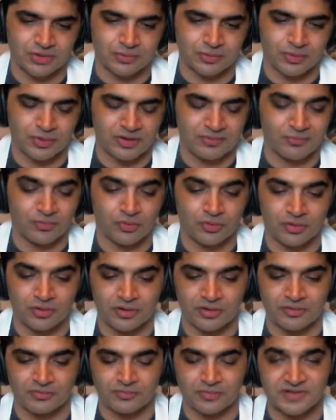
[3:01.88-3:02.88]
Roy
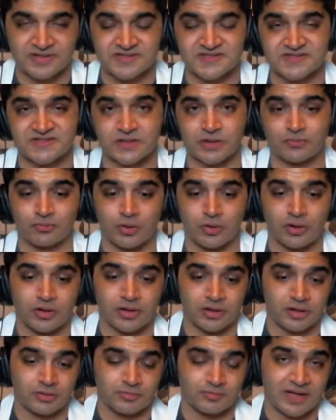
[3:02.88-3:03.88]
Moore was
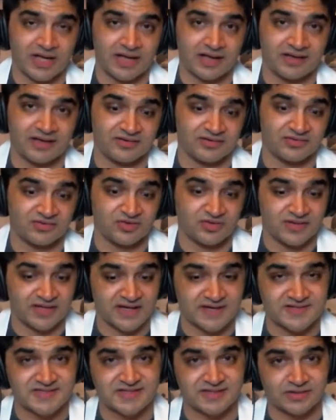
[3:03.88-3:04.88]
wrong back in
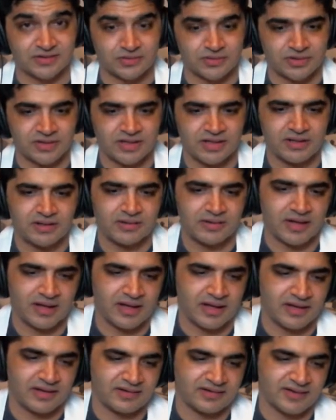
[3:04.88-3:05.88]
2003,
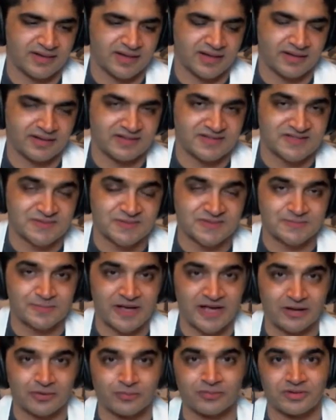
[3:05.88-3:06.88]
and this was
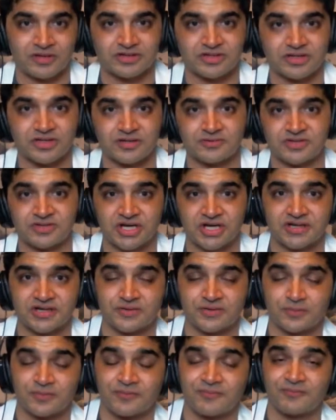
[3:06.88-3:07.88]
back when you,
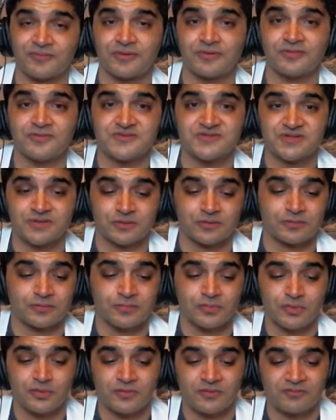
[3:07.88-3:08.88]
Judge, refused to
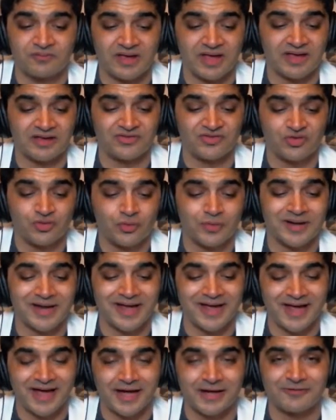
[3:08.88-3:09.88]
remove a
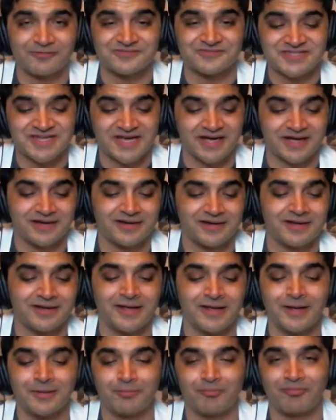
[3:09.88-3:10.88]
2.5-ton
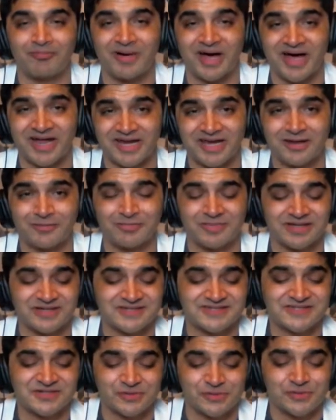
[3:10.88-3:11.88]

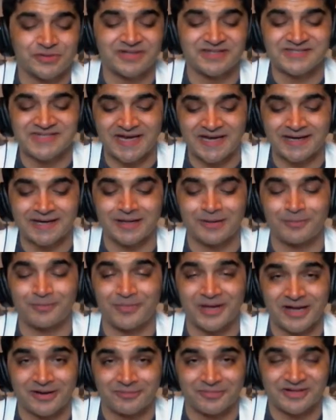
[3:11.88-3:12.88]
monument to the Ten
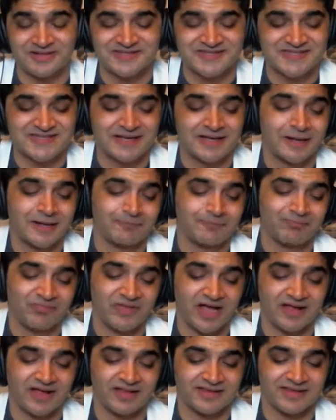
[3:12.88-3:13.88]
Commandments
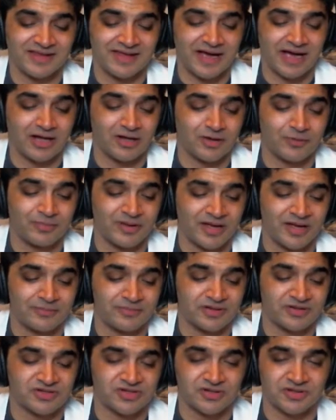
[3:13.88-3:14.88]
at the
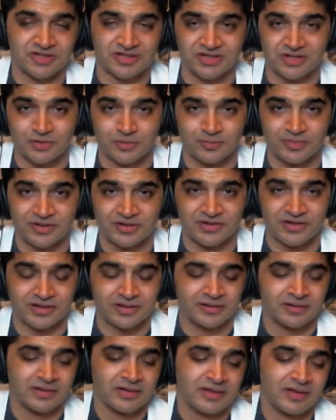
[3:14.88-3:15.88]
Alabama Judicial Building.